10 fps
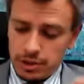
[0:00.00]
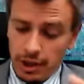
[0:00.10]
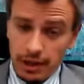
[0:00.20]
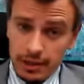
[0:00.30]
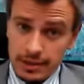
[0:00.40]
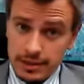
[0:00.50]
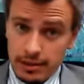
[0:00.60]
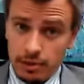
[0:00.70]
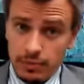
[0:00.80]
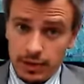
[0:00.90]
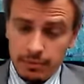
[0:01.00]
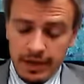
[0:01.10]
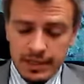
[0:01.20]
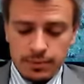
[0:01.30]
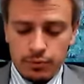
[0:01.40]
Chinese aluminium
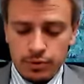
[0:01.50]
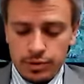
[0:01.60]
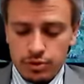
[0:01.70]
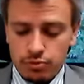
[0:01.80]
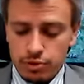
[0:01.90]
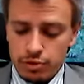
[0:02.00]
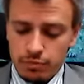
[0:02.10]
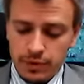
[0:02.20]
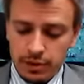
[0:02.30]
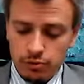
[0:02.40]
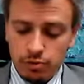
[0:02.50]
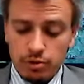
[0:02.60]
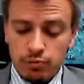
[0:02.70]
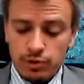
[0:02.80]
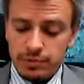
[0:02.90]
exports to the European
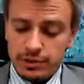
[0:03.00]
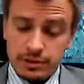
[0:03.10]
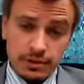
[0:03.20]
Union will be